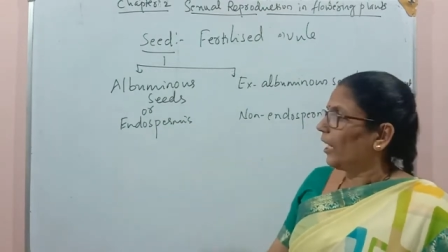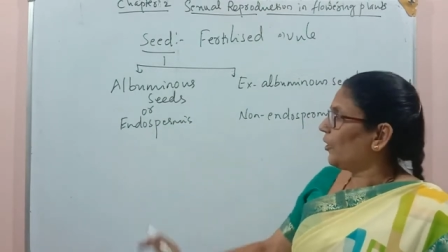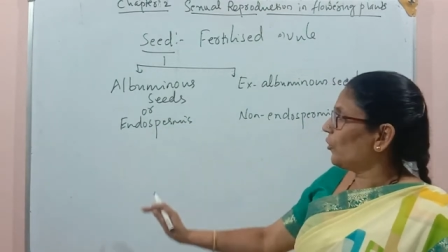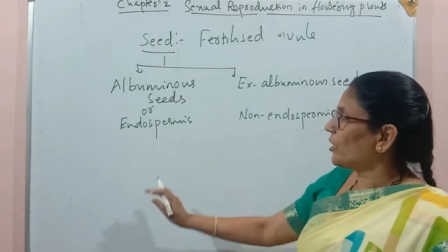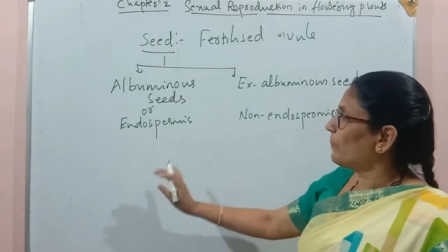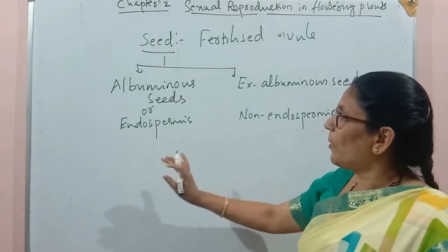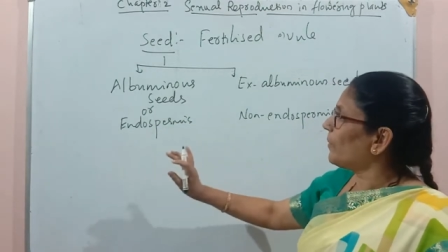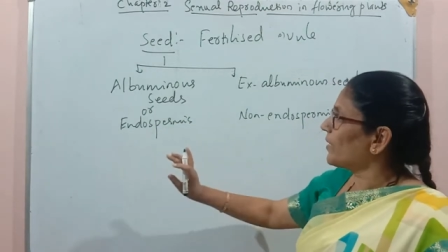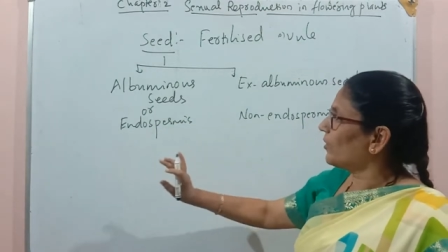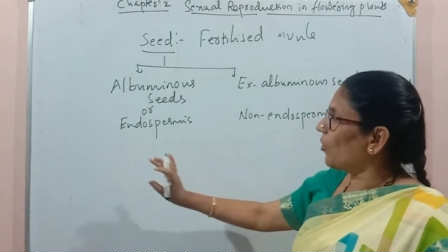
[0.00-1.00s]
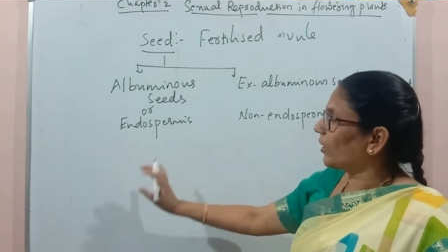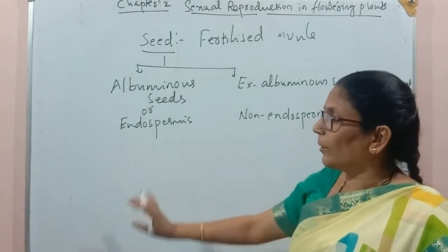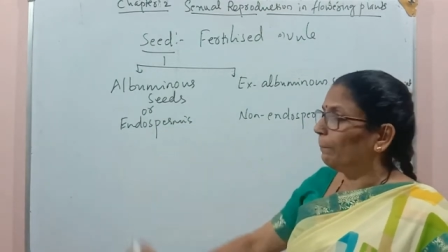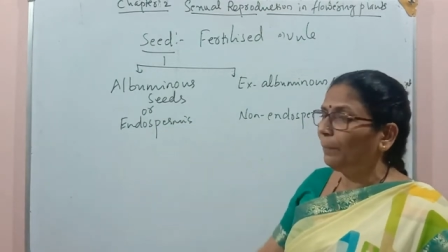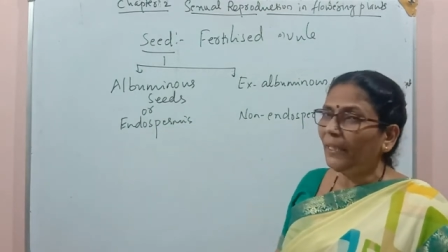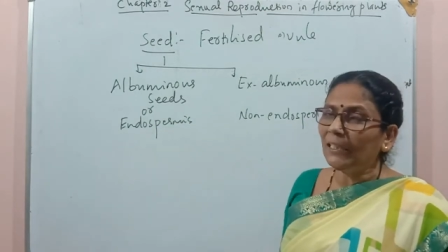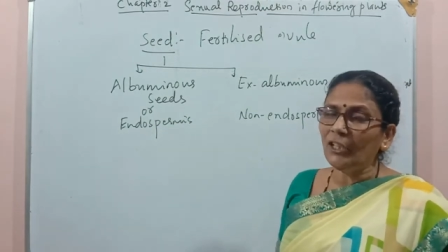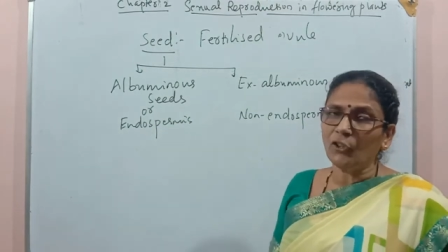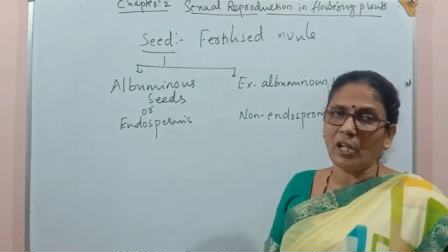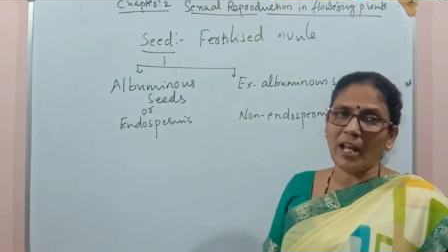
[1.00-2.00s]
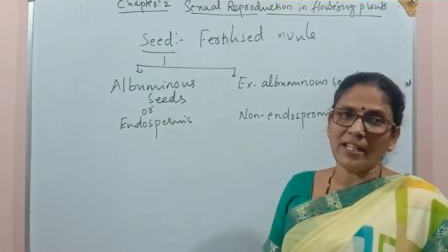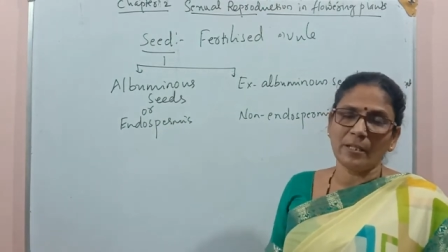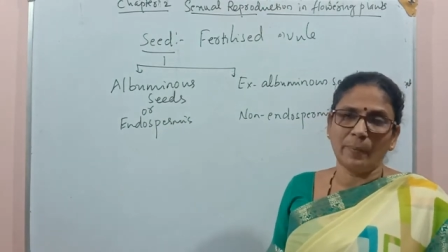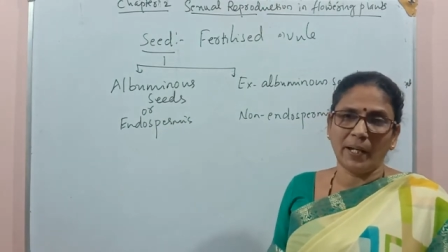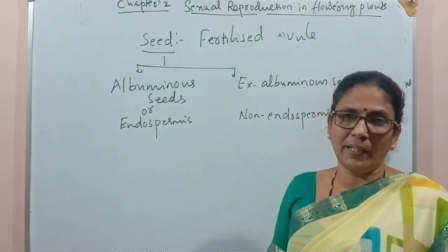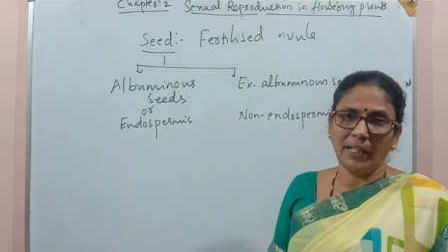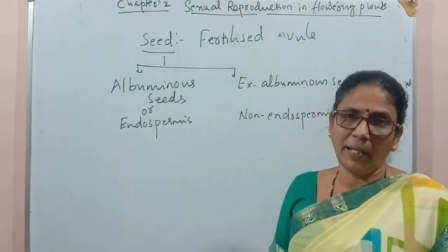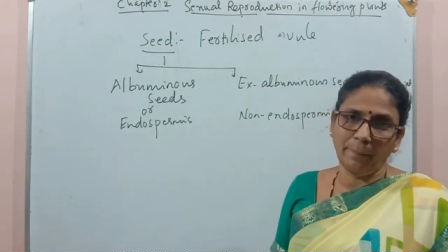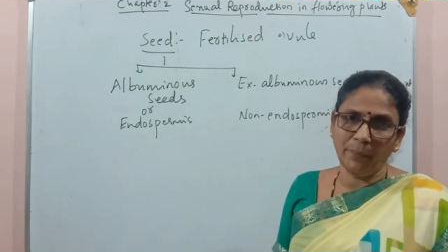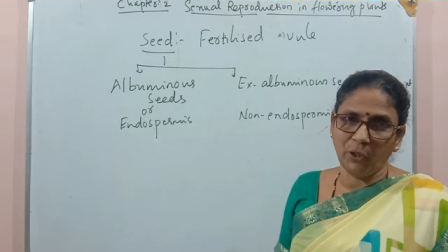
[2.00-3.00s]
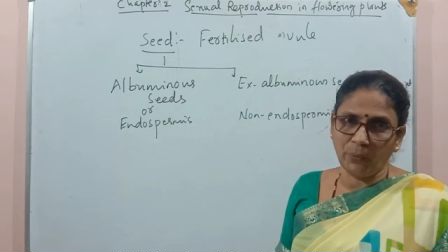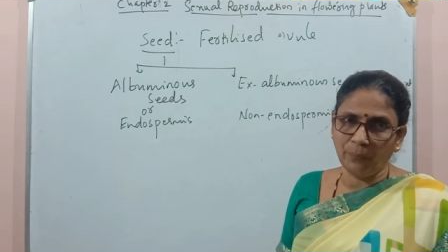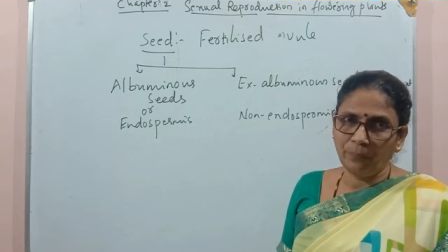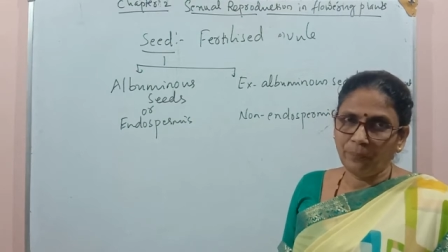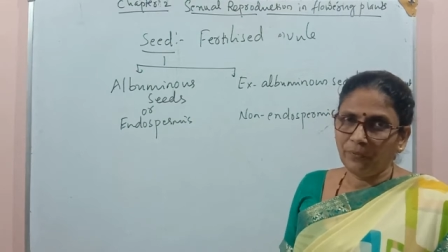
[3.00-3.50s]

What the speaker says: Endosperm is not completely utilized by the embryo,